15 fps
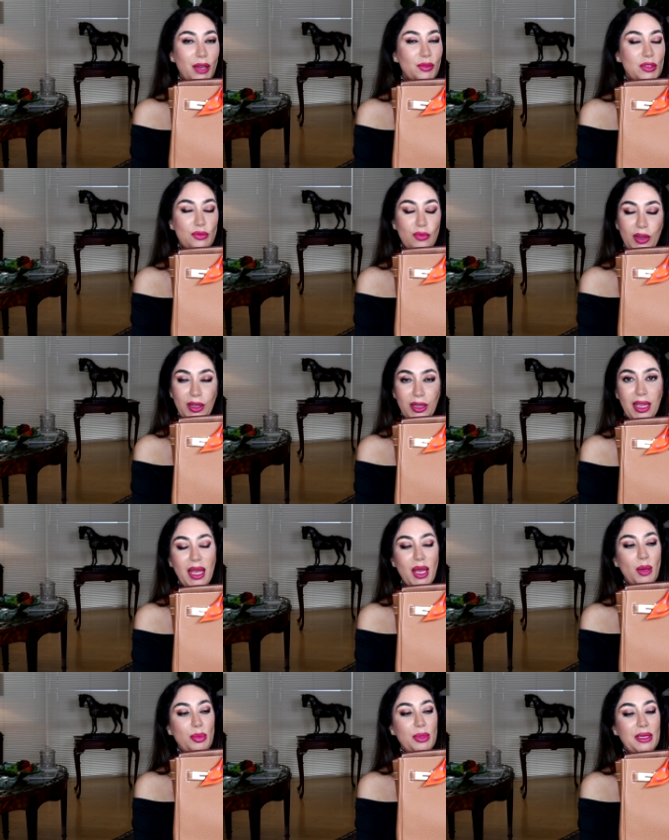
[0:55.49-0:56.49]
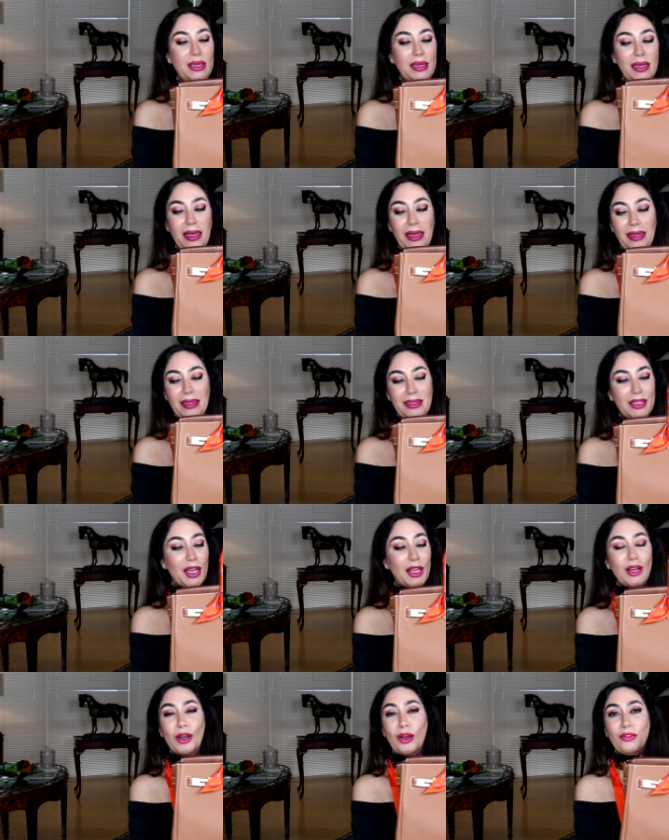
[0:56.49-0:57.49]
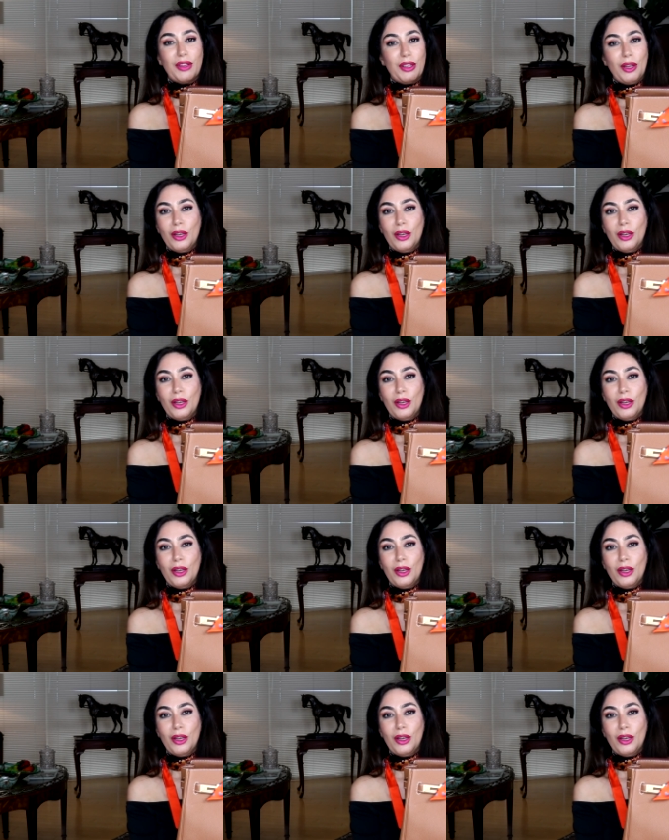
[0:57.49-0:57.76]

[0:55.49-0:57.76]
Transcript: I was very happy and I love it.